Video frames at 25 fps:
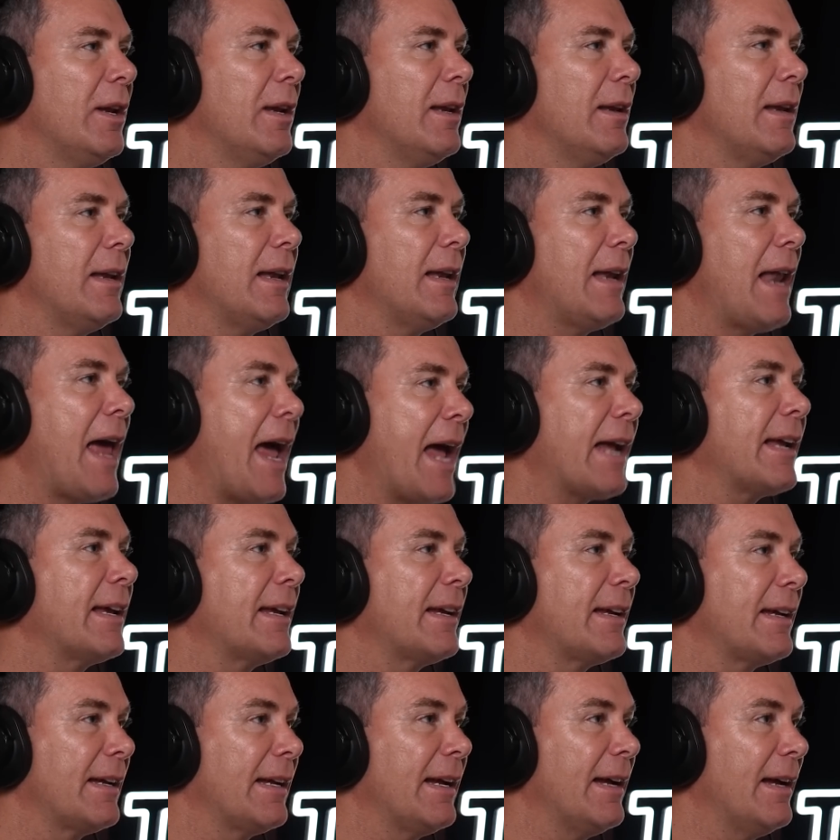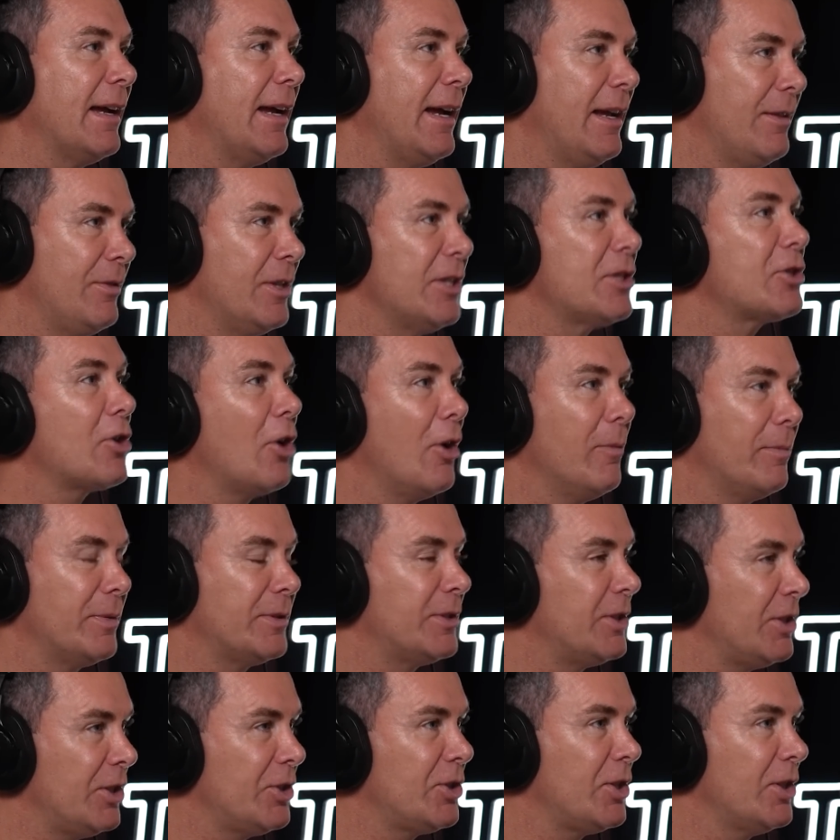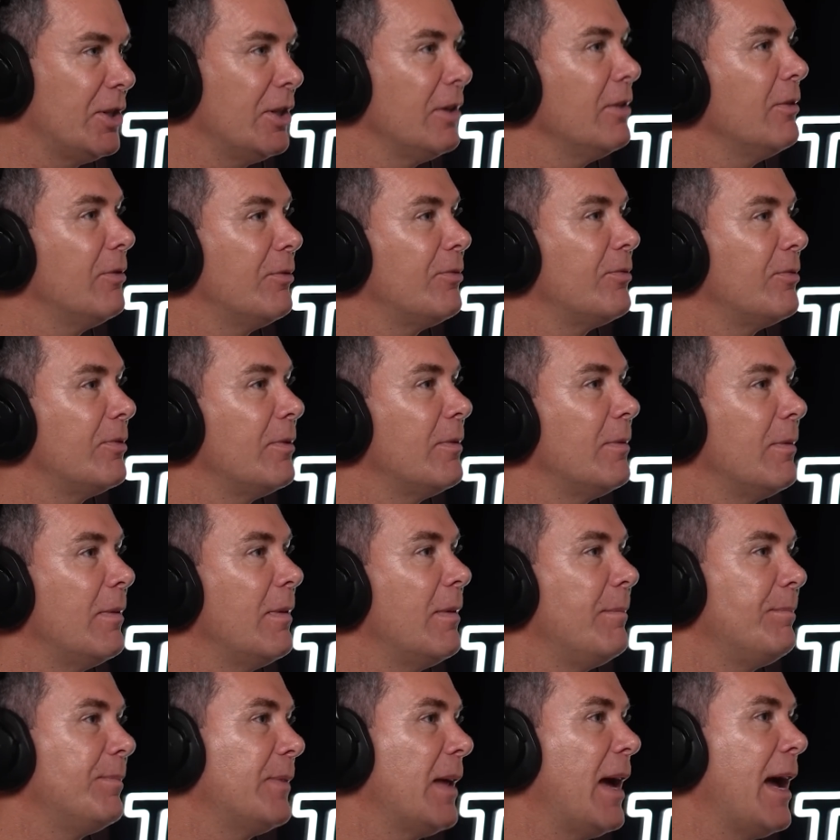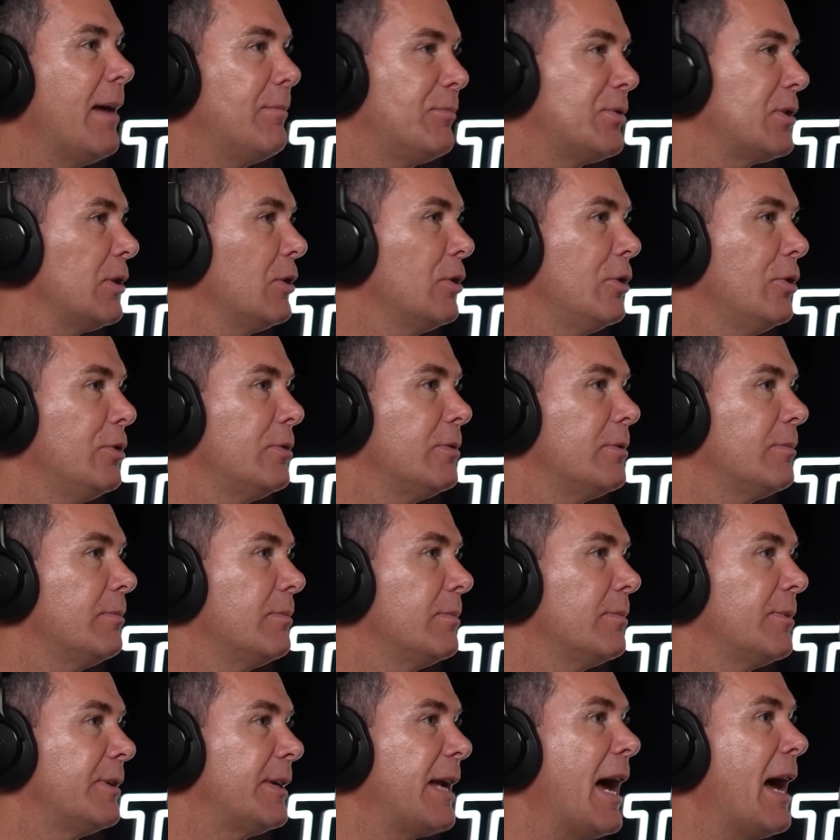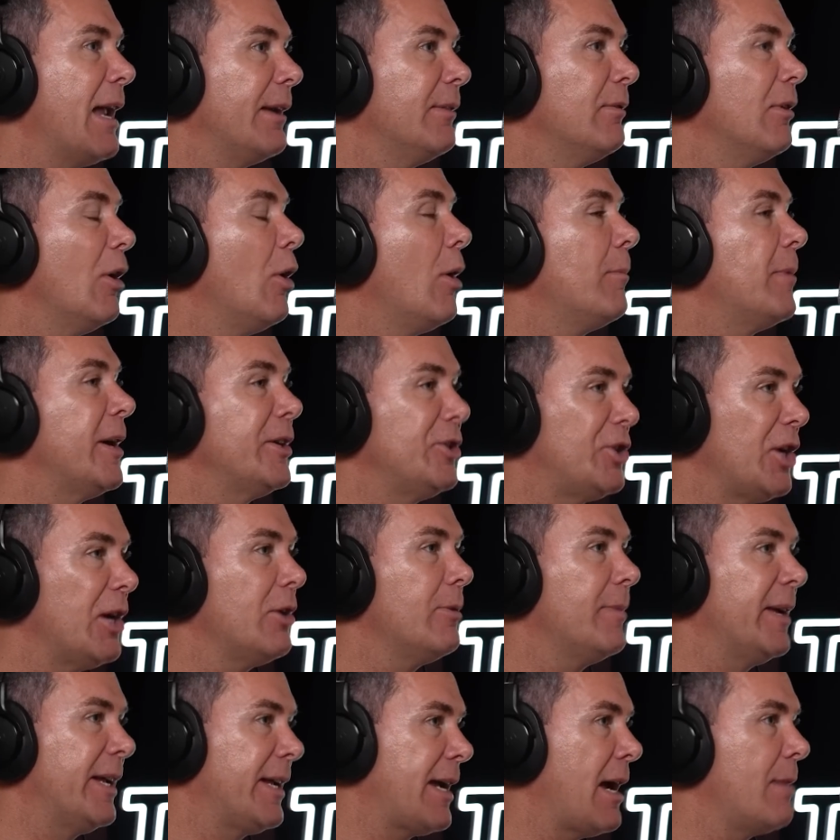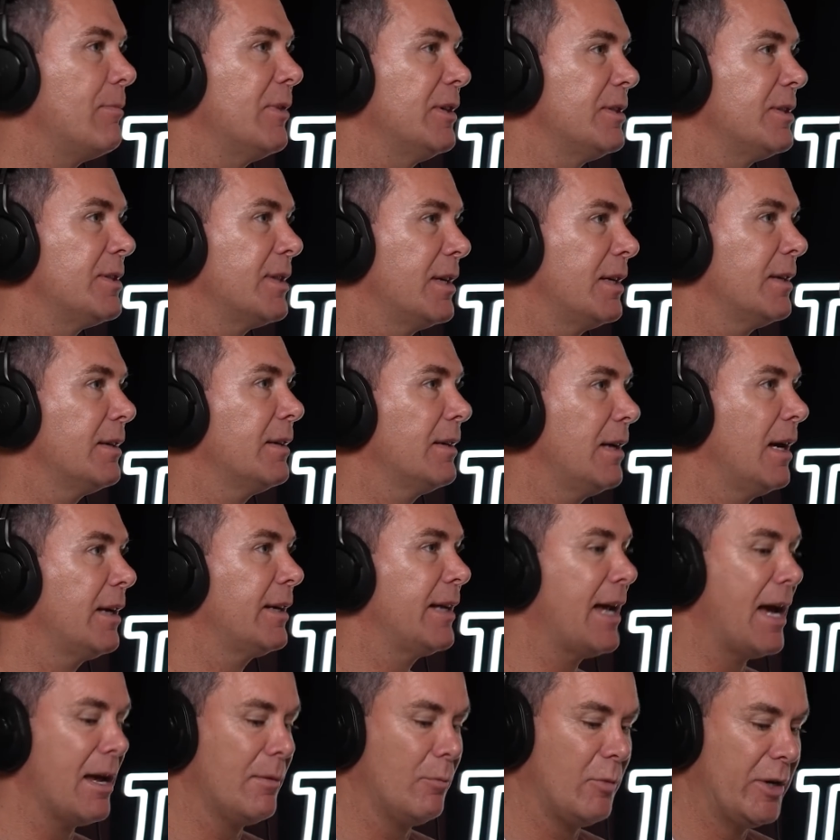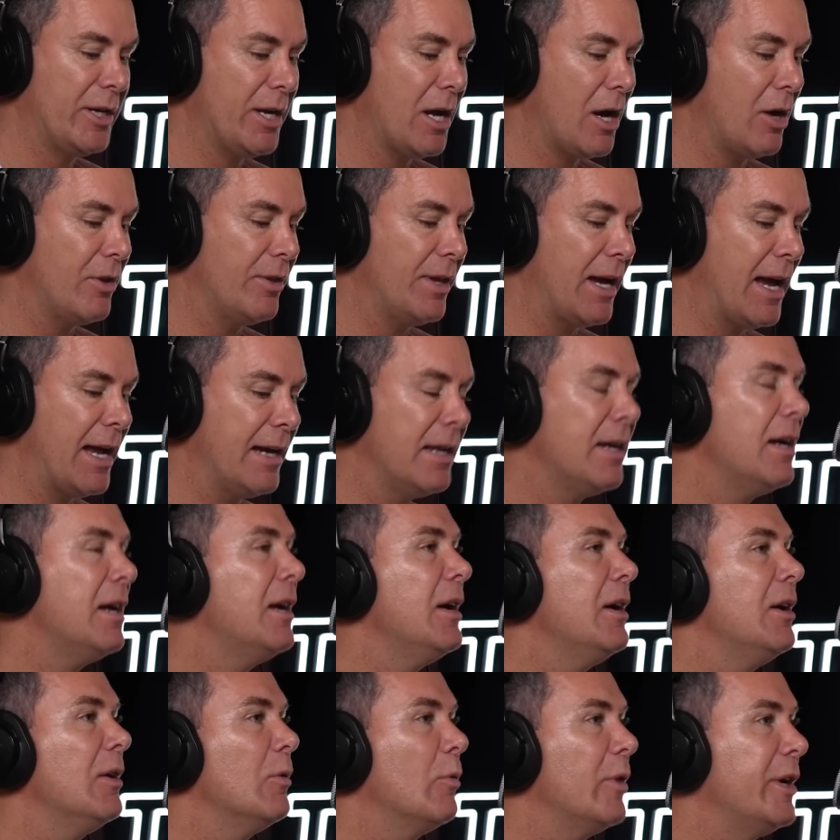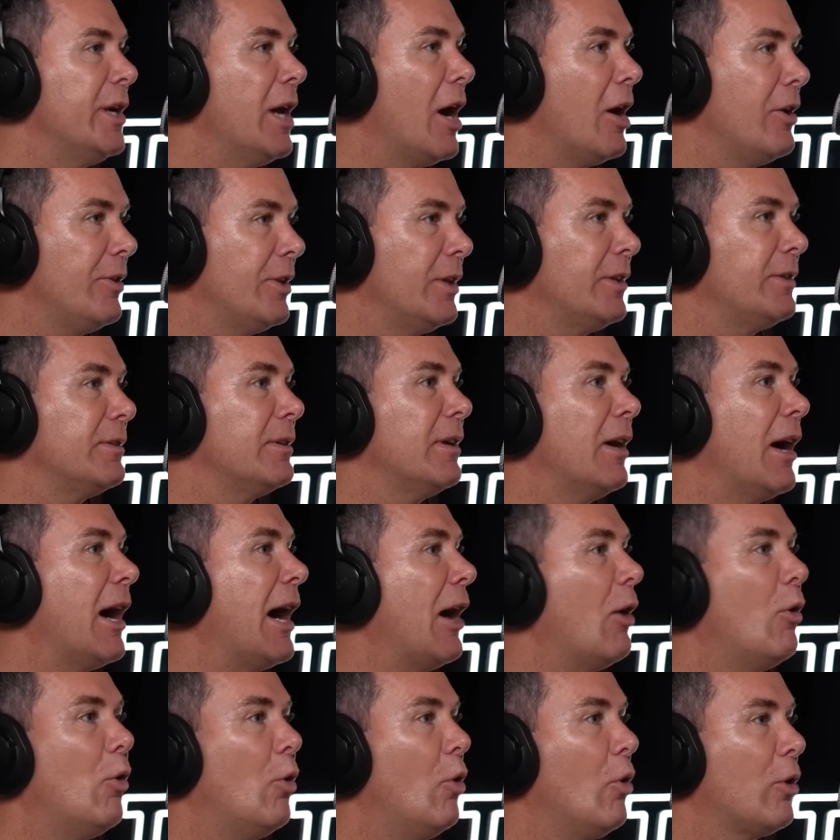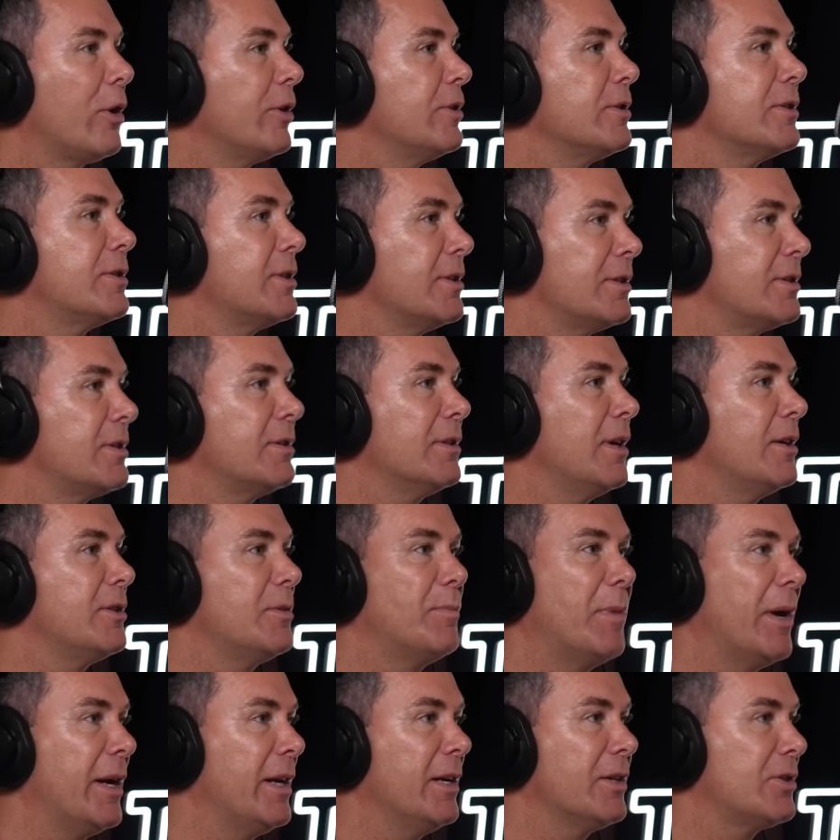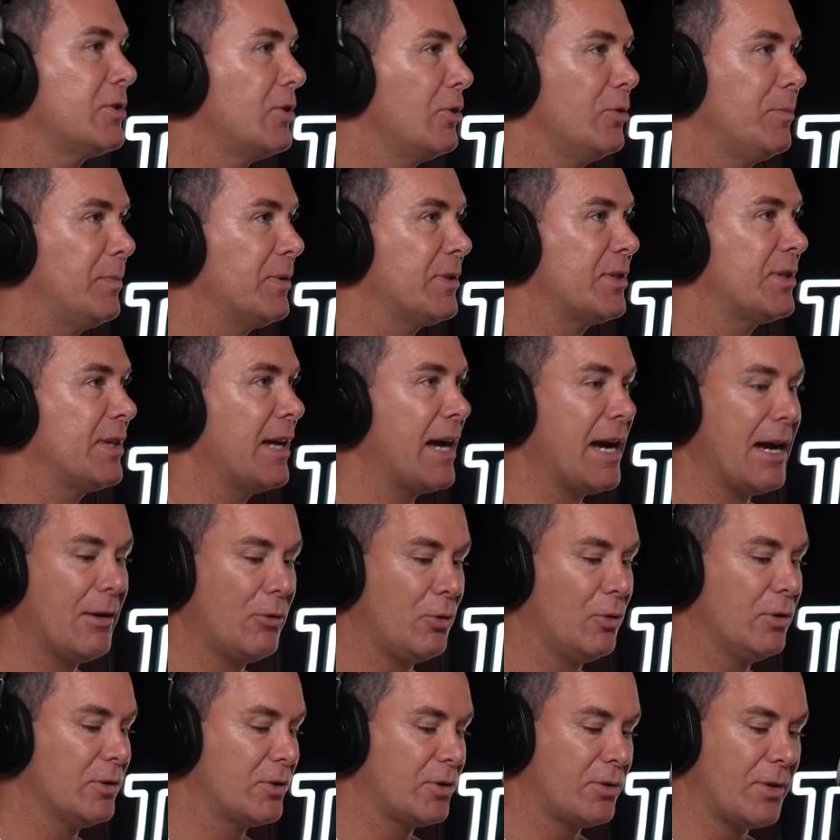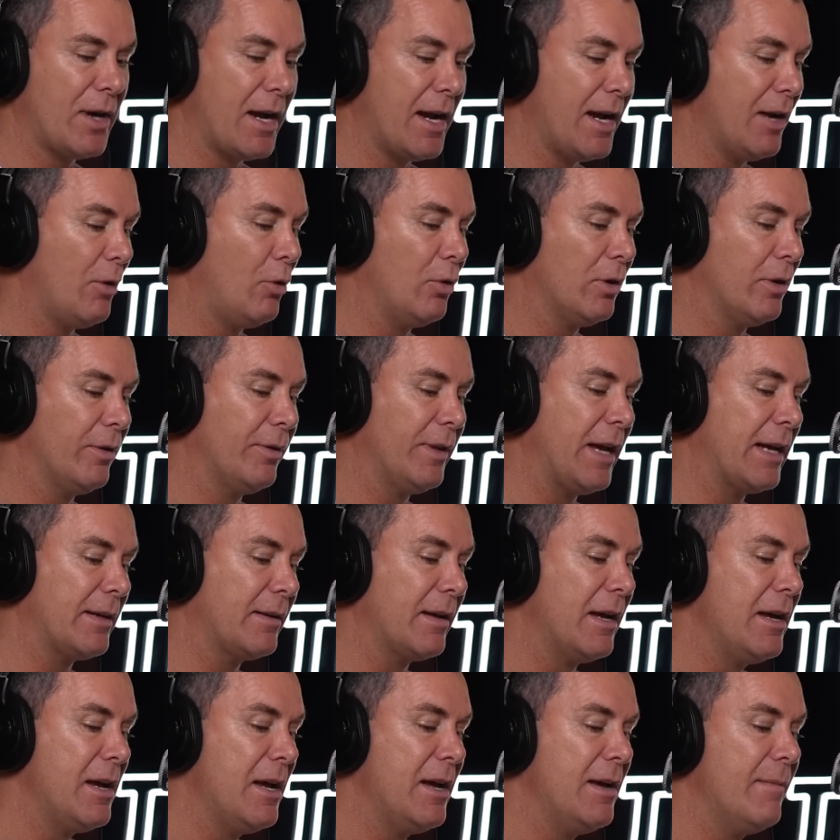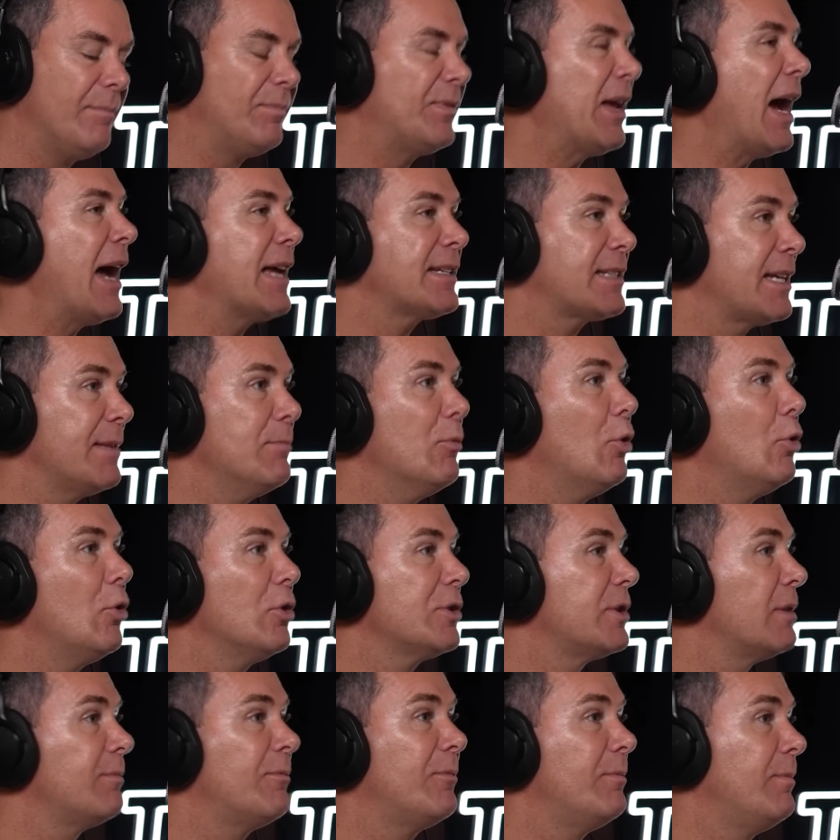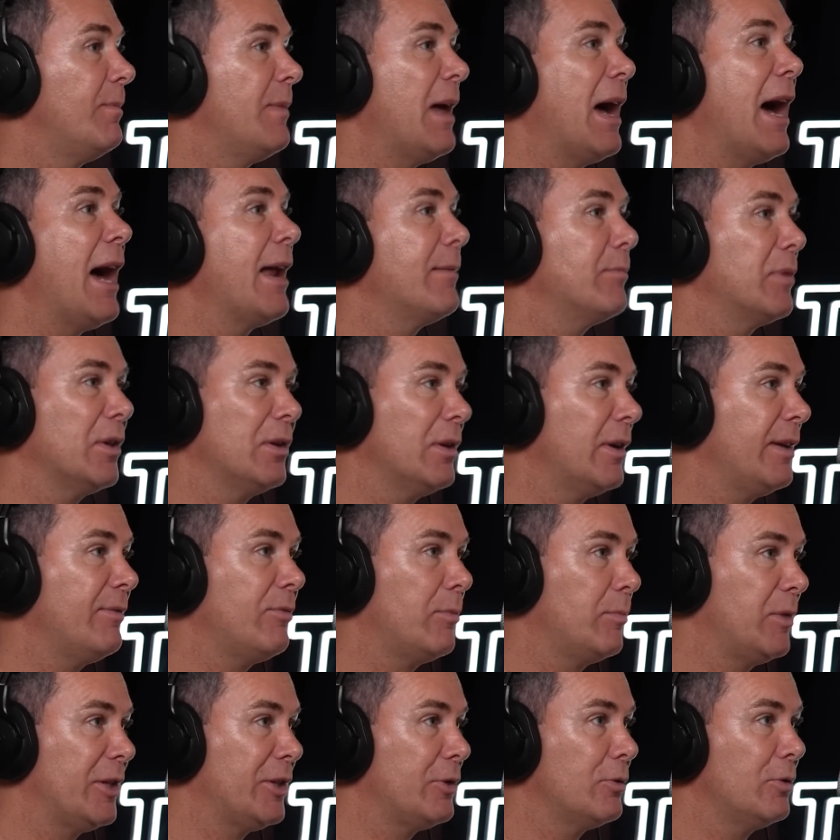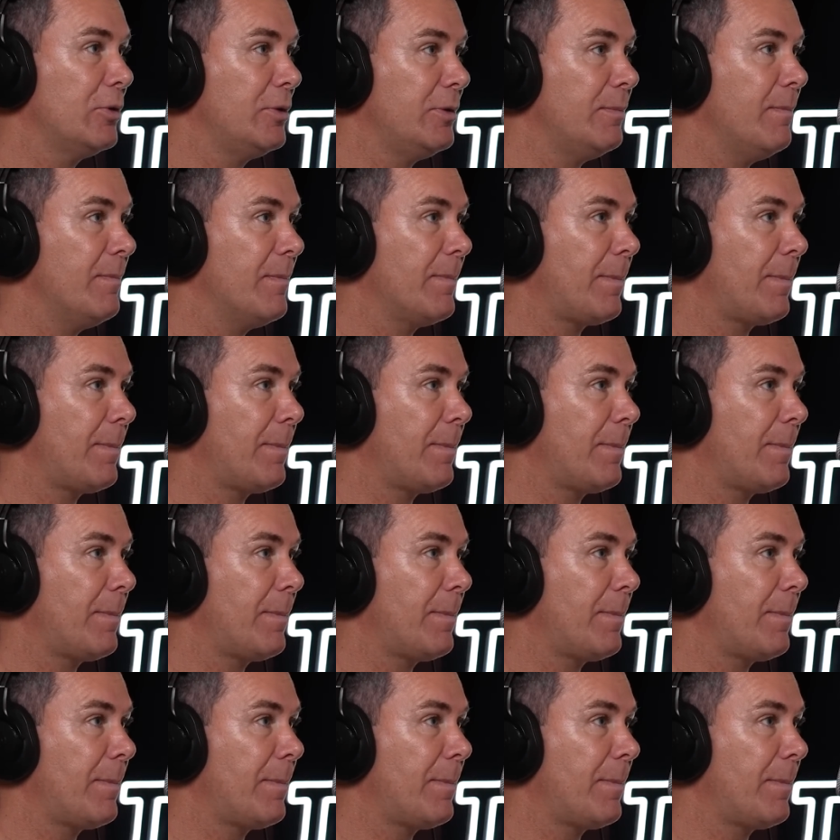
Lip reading: lack in this competition of absolute gun. I mean, Jeremy Cameron's a gun. We know that. We know that Hawkins has been a superstar, all Australian, all of that. Darcy Moore's a unbelievably good